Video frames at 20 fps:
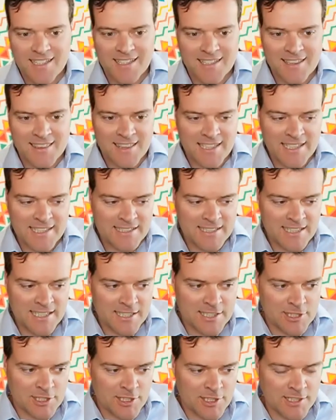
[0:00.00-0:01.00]
think
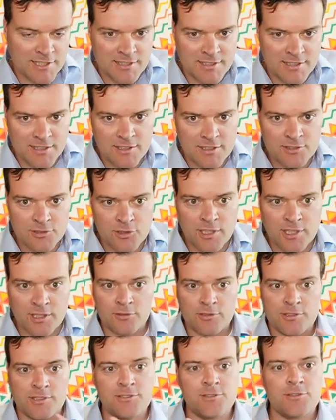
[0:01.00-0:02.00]
that in
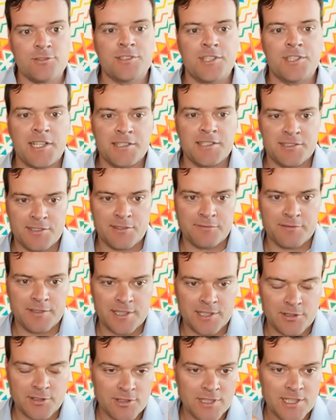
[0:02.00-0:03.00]
order to change
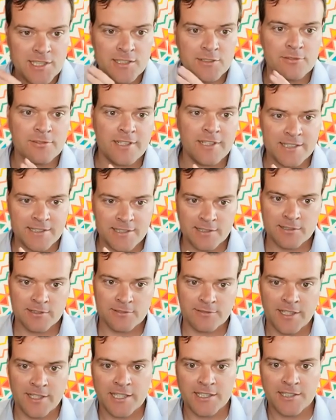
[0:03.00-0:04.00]
something, you need a great deal
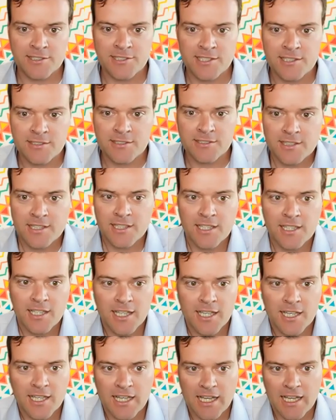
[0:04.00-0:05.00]
of energy.
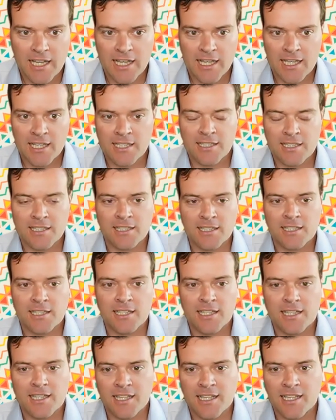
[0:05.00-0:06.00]
And
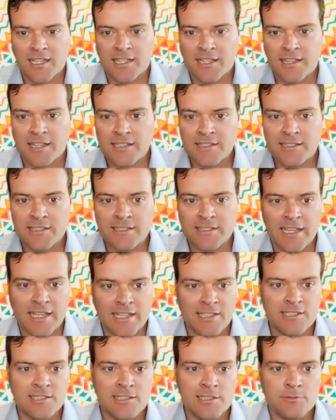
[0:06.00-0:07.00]
I think the
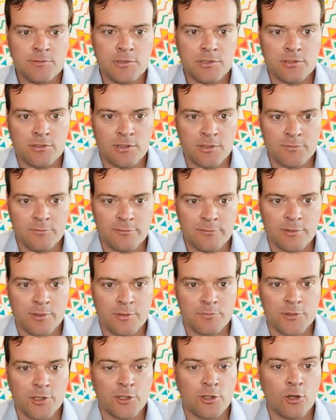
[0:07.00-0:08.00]
energy will come
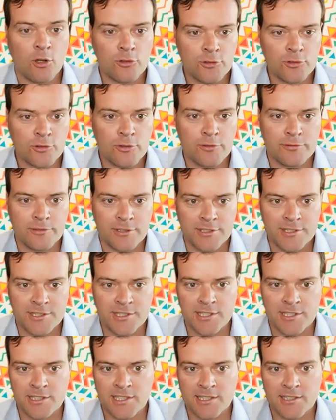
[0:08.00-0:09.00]
from the
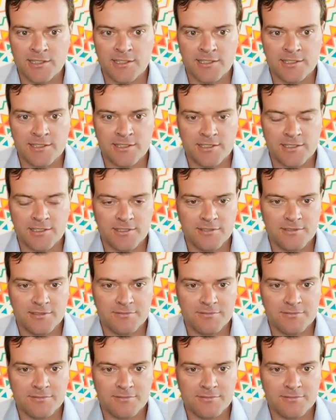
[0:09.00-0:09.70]
controversy that this